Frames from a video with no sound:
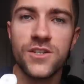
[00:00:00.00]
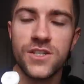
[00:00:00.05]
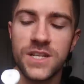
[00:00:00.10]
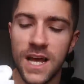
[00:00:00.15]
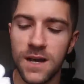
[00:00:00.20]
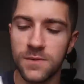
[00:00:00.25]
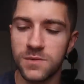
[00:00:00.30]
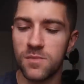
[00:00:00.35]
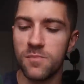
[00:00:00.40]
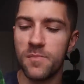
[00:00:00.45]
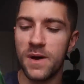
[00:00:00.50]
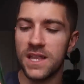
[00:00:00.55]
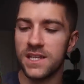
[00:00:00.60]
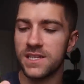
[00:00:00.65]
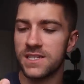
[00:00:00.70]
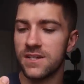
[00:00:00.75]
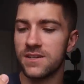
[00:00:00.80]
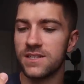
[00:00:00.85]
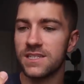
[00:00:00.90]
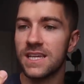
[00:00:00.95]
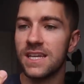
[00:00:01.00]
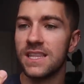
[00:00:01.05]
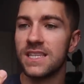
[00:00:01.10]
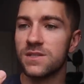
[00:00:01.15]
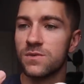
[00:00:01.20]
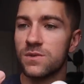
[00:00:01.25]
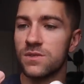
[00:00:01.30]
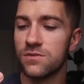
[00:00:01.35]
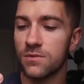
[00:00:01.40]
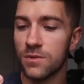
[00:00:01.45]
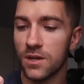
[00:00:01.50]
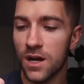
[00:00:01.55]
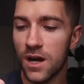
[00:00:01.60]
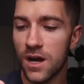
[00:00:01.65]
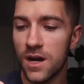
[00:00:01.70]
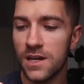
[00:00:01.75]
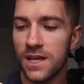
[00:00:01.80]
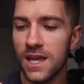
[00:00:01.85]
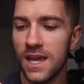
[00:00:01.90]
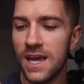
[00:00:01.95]
just helps balance out your skin. This one's from
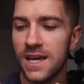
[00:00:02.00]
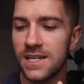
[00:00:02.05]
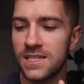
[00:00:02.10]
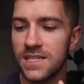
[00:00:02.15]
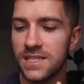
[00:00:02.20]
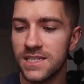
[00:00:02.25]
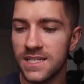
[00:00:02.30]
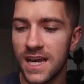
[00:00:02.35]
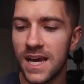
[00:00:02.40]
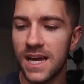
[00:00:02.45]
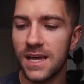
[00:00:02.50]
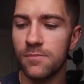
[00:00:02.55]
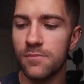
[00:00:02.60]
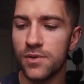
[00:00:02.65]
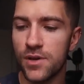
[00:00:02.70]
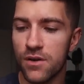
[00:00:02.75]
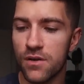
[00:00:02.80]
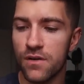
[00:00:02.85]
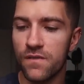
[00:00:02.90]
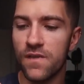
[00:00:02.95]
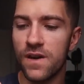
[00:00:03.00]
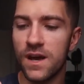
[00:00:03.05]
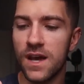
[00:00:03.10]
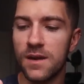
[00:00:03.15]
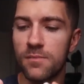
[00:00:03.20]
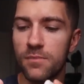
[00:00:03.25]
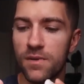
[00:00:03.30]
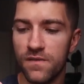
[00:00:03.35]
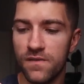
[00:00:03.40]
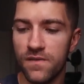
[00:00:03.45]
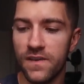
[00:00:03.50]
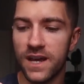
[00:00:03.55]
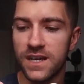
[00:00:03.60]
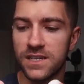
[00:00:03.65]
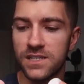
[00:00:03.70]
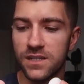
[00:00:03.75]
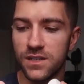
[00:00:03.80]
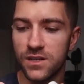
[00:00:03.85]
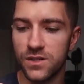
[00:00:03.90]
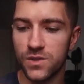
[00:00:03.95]
Garnier. It's the Thyme Purifying
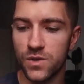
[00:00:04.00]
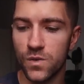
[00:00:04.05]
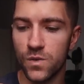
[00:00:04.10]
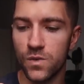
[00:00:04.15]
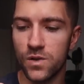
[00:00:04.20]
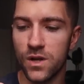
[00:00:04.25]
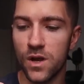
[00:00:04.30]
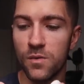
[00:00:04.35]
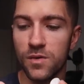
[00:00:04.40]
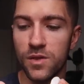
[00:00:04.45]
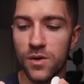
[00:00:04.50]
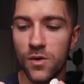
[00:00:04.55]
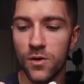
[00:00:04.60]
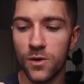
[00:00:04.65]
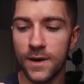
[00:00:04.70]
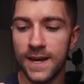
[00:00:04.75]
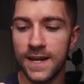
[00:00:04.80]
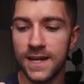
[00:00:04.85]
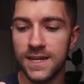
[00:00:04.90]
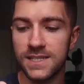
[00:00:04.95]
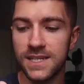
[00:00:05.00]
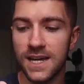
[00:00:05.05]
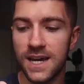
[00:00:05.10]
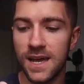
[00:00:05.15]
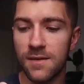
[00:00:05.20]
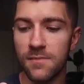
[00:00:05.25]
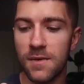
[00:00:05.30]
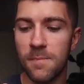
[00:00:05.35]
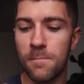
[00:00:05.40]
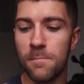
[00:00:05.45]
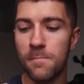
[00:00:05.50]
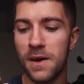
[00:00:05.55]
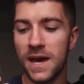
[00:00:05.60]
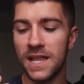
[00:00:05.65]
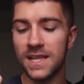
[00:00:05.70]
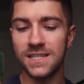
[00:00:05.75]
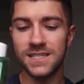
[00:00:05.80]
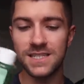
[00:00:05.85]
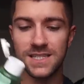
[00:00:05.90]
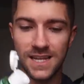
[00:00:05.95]
Perfectant Toner with organic thyme and
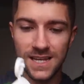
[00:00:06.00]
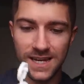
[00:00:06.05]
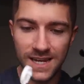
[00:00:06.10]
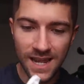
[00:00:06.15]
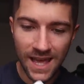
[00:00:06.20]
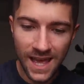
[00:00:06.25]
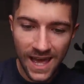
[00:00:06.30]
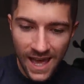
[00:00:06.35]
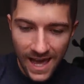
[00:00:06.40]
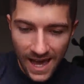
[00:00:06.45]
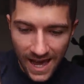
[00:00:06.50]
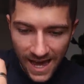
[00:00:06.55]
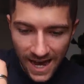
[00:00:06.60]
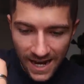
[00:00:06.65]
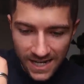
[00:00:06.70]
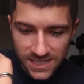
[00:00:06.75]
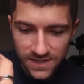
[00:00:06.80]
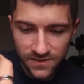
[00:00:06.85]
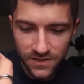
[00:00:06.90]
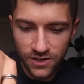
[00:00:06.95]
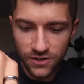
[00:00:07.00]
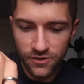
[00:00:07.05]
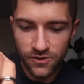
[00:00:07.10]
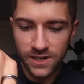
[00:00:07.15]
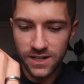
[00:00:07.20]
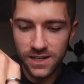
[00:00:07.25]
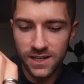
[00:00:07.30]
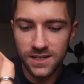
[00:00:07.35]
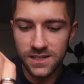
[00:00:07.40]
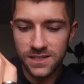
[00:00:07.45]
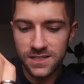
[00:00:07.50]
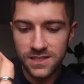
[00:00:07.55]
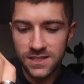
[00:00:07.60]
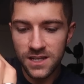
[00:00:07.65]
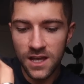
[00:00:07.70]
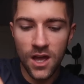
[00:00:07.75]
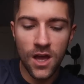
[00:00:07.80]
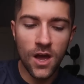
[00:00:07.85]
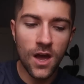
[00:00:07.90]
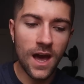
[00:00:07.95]
balancing active ingredients.
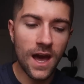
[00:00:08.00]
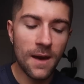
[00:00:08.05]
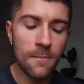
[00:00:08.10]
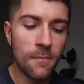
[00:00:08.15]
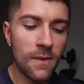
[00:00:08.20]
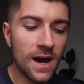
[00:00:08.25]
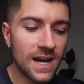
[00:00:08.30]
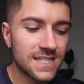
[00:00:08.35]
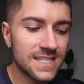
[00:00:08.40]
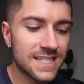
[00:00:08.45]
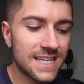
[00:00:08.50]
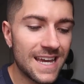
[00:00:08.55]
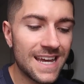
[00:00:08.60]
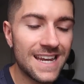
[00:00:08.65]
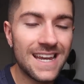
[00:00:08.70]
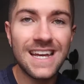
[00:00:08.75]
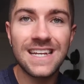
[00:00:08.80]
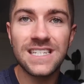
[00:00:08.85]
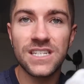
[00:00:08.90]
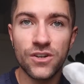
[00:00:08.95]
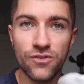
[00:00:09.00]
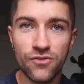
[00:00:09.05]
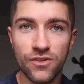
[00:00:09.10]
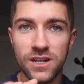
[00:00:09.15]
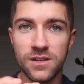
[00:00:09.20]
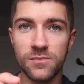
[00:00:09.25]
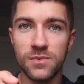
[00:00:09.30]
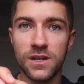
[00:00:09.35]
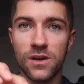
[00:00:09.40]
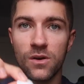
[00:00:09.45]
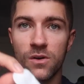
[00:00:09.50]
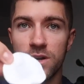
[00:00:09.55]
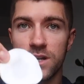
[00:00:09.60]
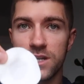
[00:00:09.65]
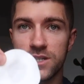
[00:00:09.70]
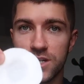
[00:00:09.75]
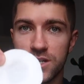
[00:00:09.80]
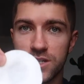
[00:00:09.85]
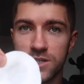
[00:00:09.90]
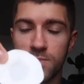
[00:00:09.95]
My skin is incredibly oily,
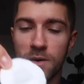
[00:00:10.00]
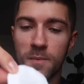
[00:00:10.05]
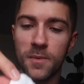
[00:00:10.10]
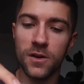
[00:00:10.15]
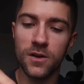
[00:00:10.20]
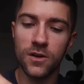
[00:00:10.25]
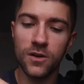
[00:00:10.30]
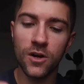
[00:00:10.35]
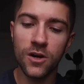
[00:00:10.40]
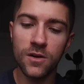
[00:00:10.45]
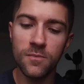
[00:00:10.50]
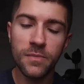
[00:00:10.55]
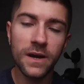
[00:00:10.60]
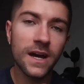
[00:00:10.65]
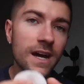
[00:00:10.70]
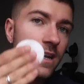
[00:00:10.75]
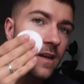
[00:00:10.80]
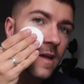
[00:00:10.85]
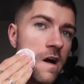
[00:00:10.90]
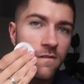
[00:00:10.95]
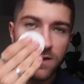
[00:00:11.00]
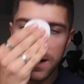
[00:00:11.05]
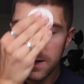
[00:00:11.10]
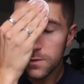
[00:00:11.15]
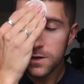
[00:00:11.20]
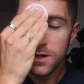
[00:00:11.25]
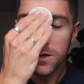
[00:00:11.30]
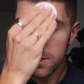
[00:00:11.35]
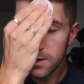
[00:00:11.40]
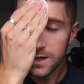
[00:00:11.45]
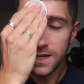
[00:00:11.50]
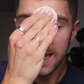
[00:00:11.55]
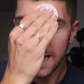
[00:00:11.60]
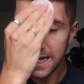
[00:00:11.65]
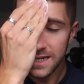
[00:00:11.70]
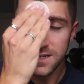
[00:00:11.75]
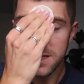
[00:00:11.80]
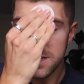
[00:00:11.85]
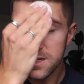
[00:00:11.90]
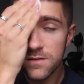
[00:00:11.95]
so just pop it on a cotton pad. I really want to look at
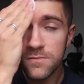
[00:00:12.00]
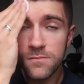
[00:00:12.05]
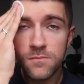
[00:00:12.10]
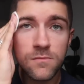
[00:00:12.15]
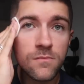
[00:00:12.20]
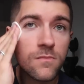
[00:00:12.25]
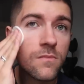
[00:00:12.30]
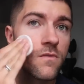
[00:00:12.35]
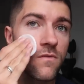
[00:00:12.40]
getting some